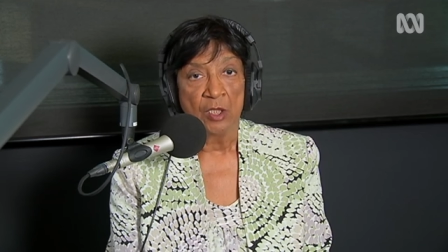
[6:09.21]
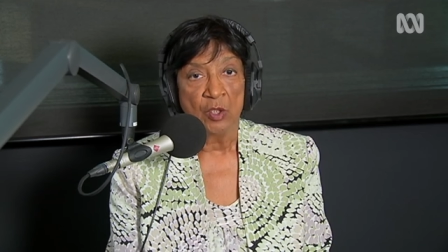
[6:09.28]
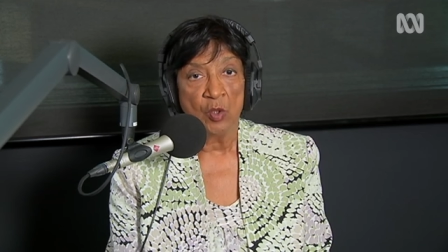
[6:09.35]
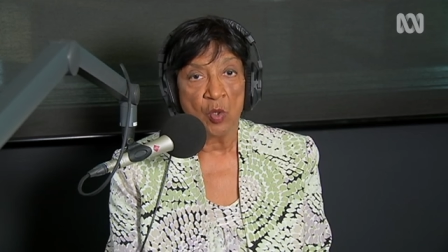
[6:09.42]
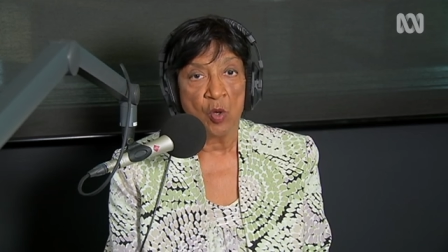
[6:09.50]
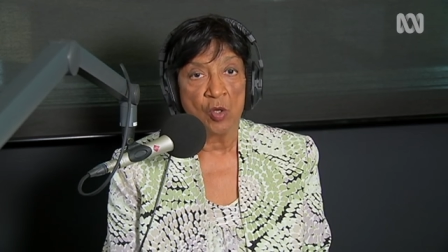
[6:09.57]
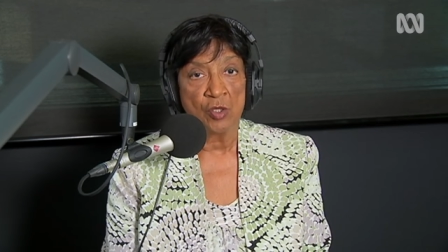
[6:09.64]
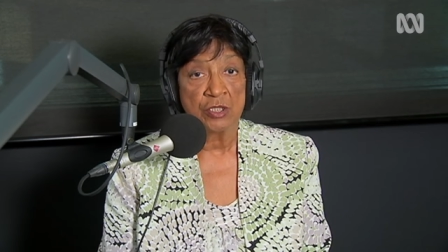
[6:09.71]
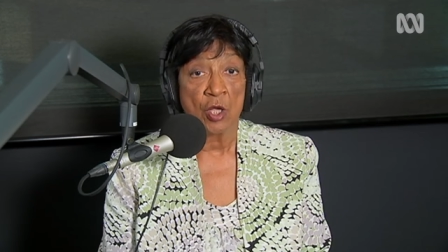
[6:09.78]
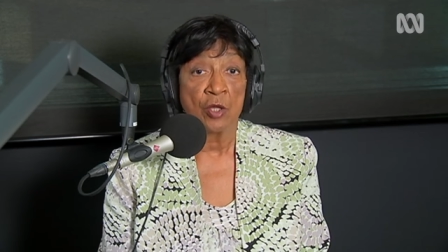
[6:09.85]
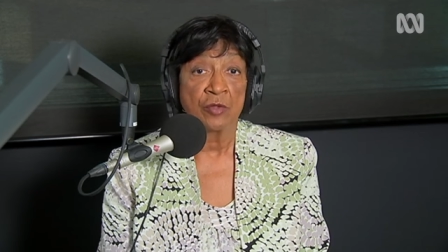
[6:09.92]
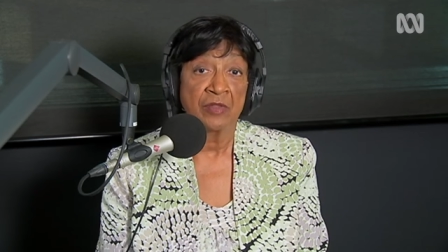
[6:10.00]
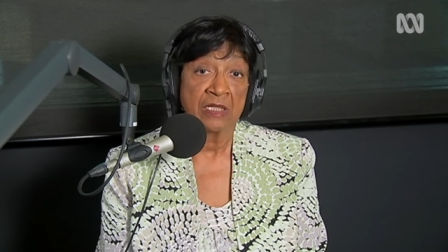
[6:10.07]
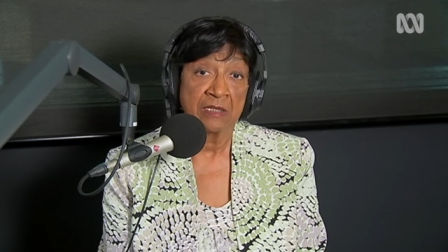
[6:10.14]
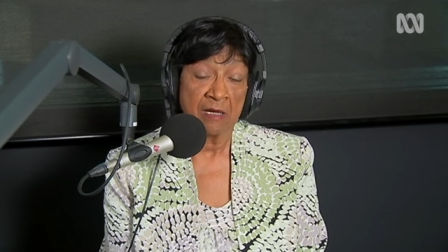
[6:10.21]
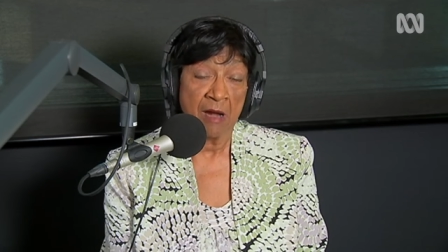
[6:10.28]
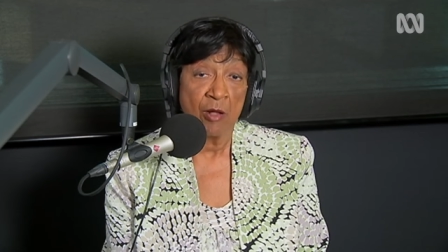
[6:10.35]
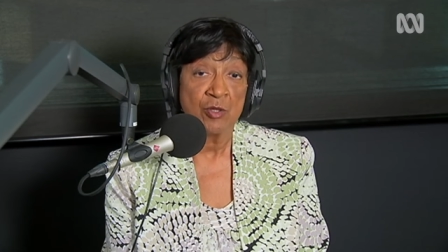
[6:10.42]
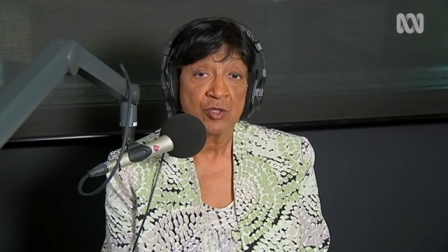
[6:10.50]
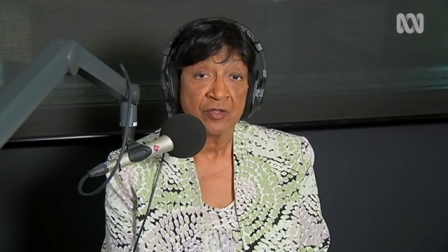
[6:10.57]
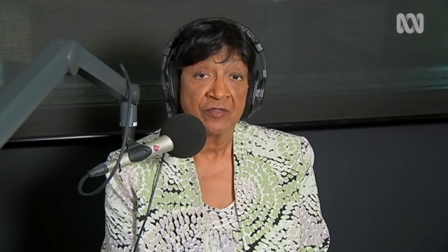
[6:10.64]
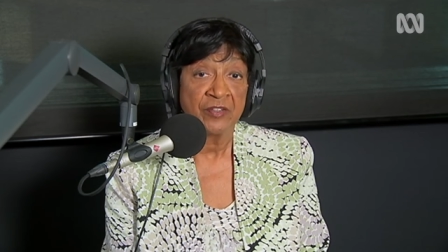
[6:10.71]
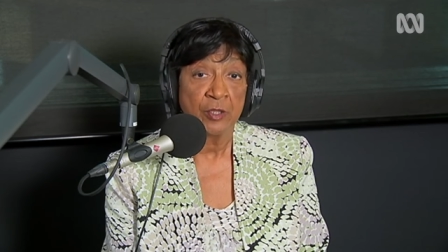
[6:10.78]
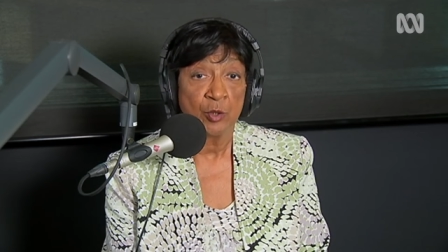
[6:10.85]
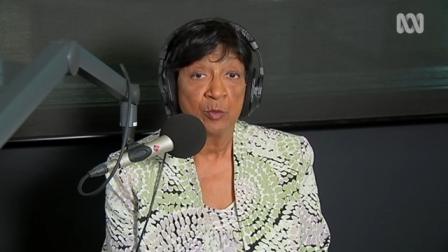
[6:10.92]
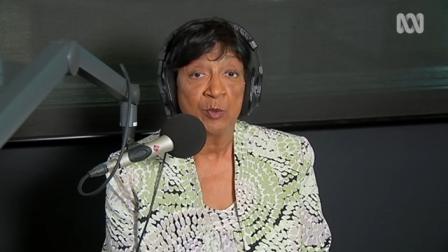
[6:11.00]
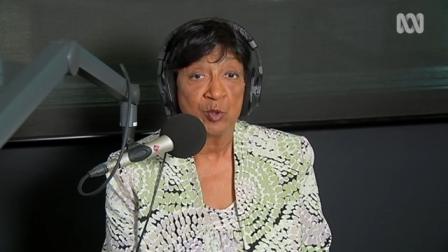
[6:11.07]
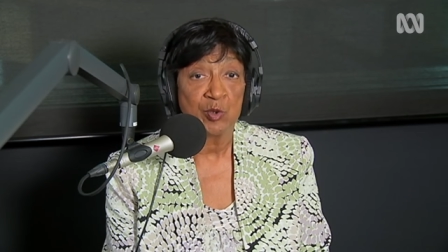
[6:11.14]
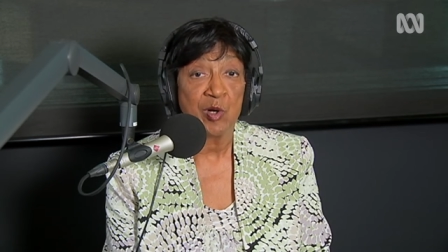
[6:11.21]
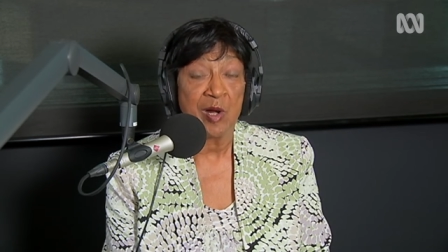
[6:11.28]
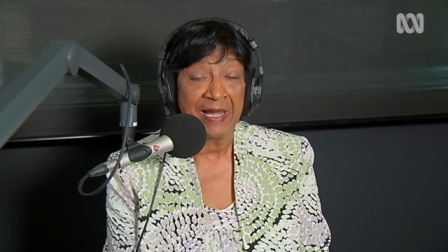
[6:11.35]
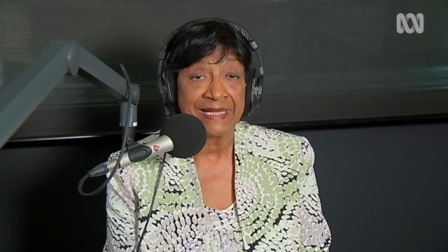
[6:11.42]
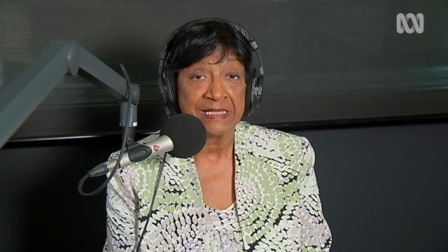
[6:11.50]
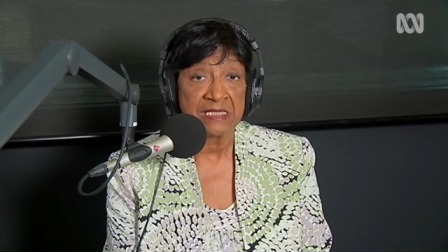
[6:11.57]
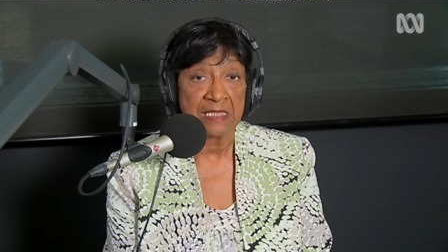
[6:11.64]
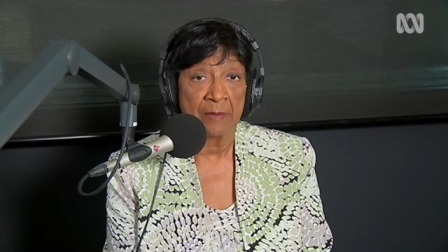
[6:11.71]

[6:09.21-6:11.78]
laws on the grounds of human rights.